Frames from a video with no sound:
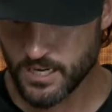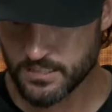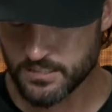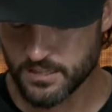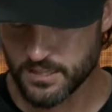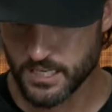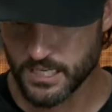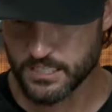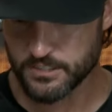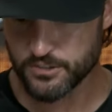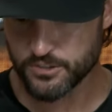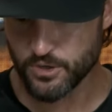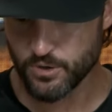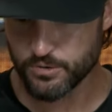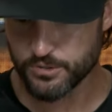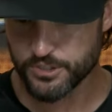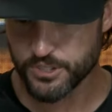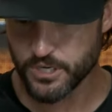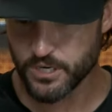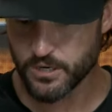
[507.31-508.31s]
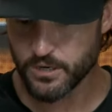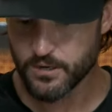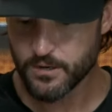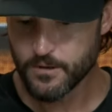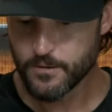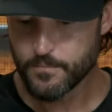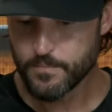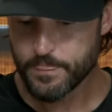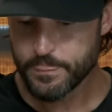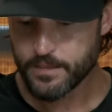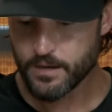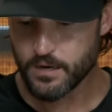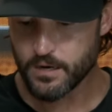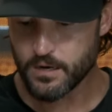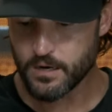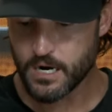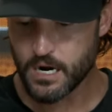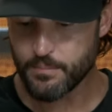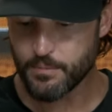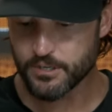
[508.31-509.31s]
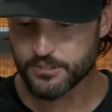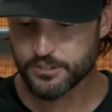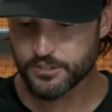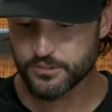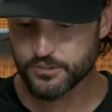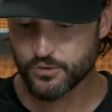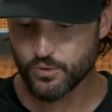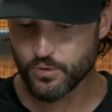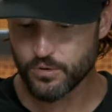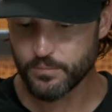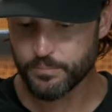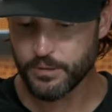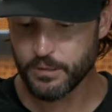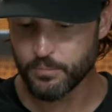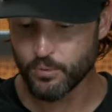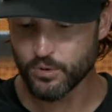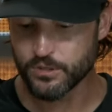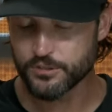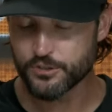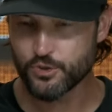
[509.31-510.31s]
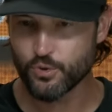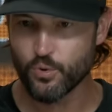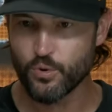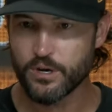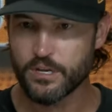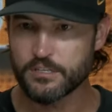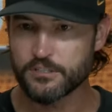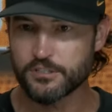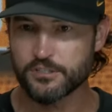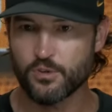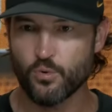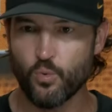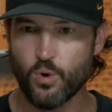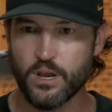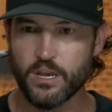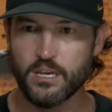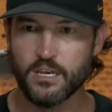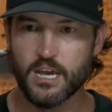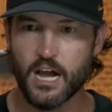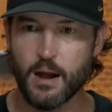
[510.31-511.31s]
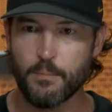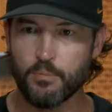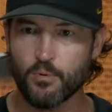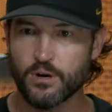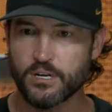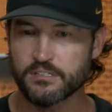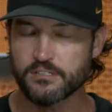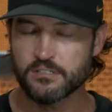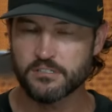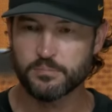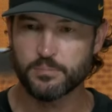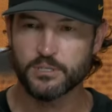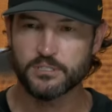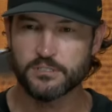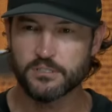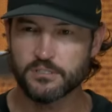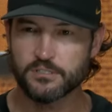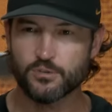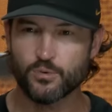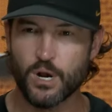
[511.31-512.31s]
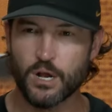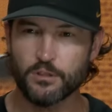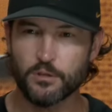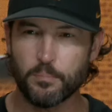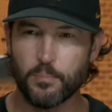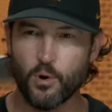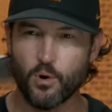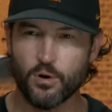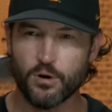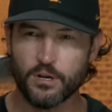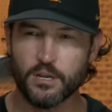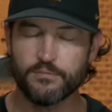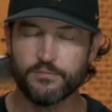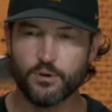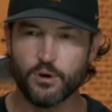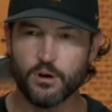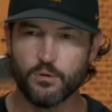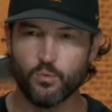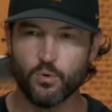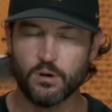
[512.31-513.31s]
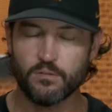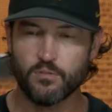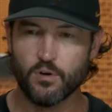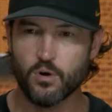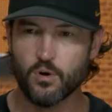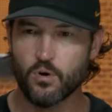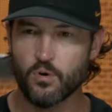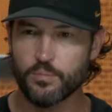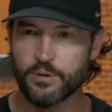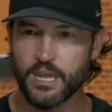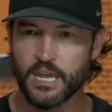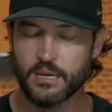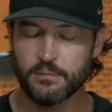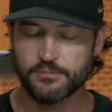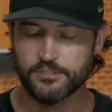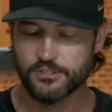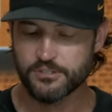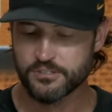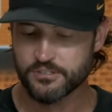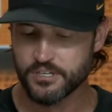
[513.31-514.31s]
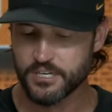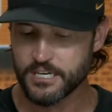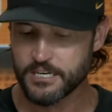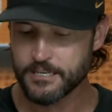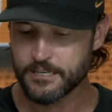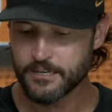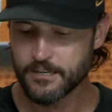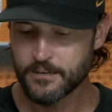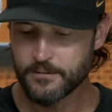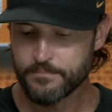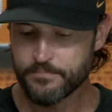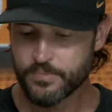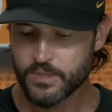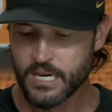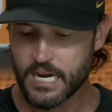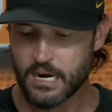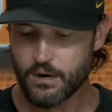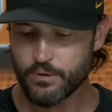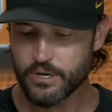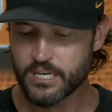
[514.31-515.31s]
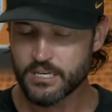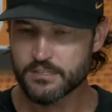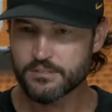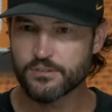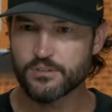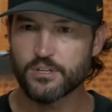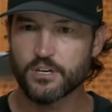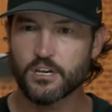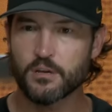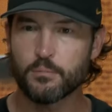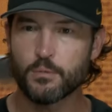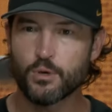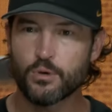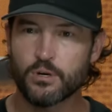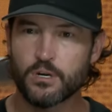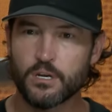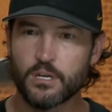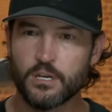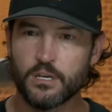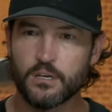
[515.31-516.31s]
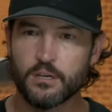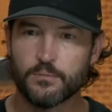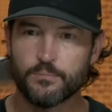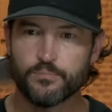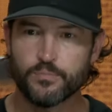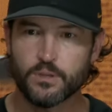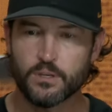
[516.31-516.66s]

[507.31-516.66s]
I think it shows you how much people enjoy just the way he operates his business around the park. If you're at one of our home games, you see it, how he is in the community,